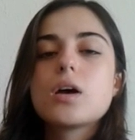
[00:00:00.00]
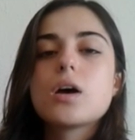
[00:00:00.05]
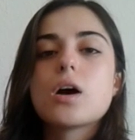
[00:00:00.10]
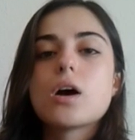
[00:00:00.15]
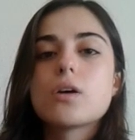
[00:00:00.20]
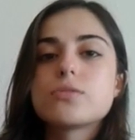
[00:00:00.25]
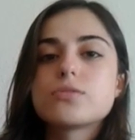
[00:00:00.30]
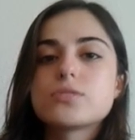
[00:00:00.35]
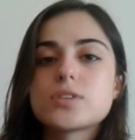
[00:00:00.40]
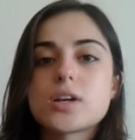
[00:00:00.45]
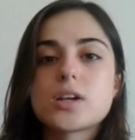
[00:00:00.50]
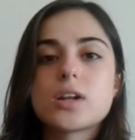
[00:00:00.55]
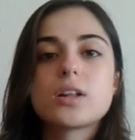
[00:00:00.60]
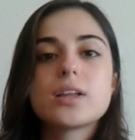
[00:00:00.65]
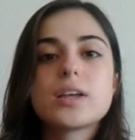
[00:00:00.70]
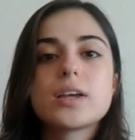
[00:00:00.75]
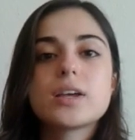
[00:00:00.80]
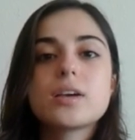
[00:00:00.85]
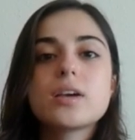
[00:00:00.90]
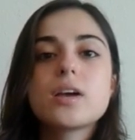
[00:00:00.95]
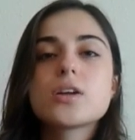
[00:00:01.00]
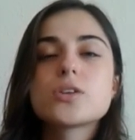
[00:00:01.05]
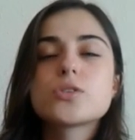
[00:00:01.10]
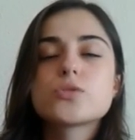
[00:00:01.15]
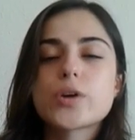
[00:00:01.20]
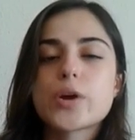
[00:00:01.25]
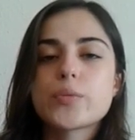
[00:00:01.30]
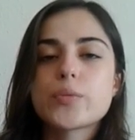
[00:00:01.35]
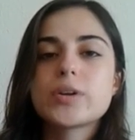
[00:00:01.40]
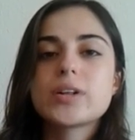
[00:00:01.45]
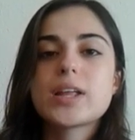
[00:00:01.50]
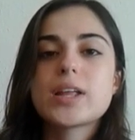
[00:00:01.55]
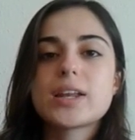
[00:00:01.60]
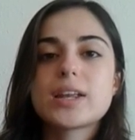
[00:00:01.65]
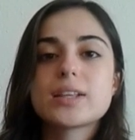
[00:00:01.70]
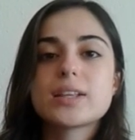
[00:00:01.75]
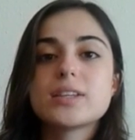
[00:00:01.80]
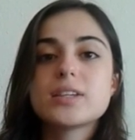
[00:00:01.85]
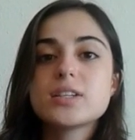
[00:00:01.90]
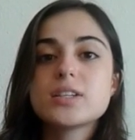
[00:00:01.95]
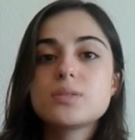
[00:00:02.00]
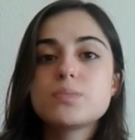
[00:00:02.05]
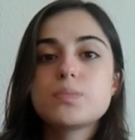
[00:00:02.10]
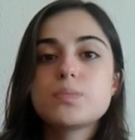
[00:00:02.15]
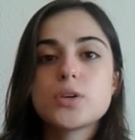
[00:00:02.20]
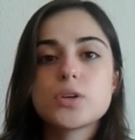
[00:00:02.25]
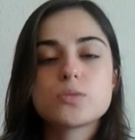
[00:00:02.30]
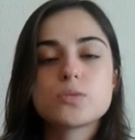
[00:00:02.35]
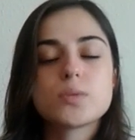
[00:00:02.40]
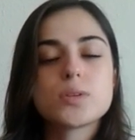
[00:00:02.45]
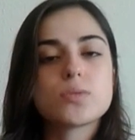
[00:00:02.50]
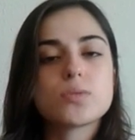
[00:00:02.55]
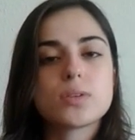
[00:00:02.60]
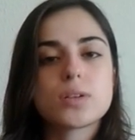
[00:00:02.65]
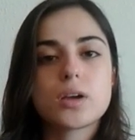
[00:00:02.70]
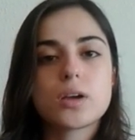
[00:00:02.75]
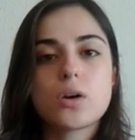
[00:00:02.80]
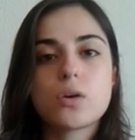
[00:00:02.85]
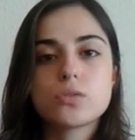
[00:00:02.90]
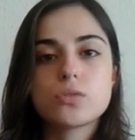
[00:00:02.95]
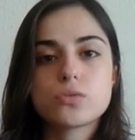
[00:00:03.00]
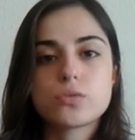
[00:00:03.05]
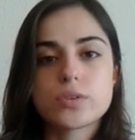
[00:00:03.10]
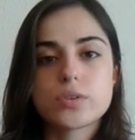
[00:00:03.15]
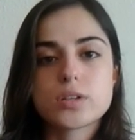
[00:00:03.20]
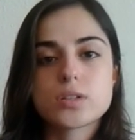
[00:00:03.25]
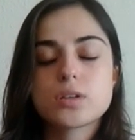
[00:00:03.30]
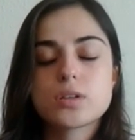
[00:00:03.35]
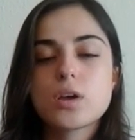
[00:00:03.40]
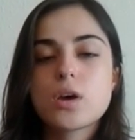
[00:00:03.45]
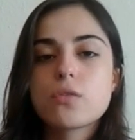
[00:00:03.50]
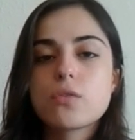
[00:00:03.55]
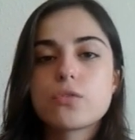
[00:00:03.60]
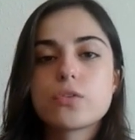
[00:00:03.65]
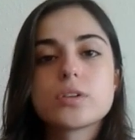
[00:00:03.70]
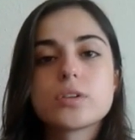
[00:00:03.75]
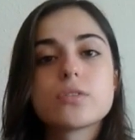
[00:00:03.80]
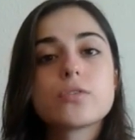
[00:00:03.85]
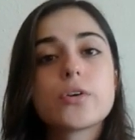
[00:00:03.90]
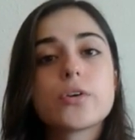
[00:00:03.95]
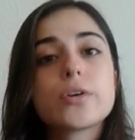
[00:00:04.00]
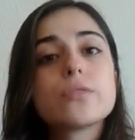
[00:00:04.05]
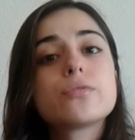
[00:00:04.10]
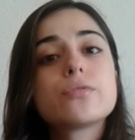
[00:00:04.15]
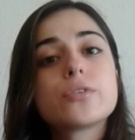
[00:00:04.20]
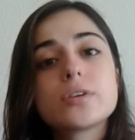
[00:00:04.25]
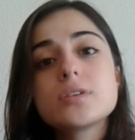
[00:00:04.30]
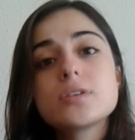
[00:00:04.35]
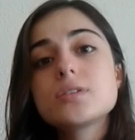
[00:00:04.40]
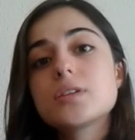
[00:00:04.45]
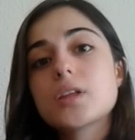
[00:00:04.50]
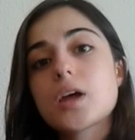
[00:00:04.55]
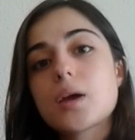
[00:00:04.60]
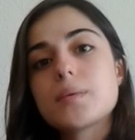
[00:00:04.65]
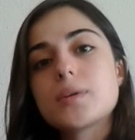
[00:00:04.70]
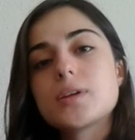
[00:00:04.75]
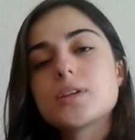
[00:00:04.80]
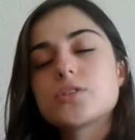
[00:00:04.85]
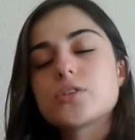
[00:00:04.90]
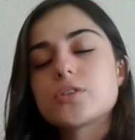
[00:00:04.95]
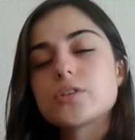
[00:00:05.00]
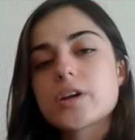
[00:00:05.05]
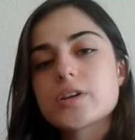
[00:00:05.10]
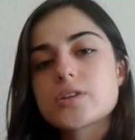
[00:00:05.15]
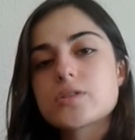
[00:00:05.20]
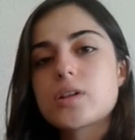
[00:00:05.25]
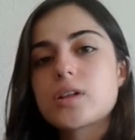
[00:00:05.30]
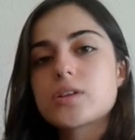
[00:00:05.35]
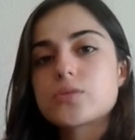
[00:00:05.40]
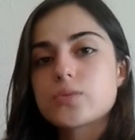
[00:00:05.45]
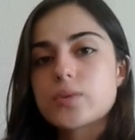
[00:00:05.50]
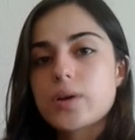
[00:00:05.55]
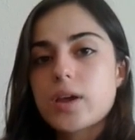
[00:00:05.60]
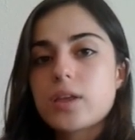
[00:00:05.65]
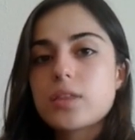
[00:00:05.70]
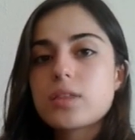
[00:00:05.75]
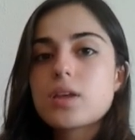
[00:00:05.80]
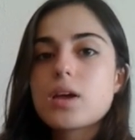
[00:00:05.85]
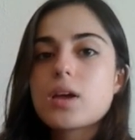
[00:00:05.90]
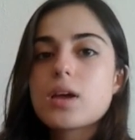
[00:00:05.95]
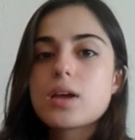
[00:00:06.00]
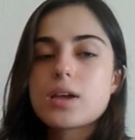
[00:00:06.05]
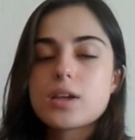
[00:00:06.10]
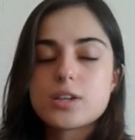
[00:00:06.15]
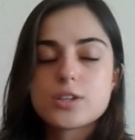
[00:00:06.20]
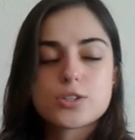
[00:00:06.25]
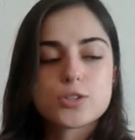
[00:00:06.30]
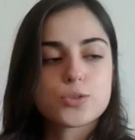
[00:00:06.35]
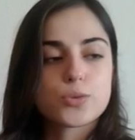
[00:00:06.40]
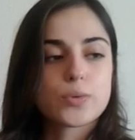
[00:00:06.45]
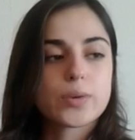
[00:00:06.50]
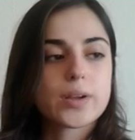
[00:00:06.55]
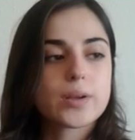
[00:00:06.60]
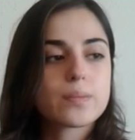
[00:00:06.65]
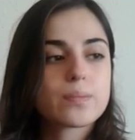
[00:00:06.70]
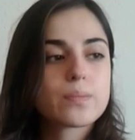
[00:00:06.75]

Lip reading: of settling trade-related disputes between the countries for the very first time in international trade history.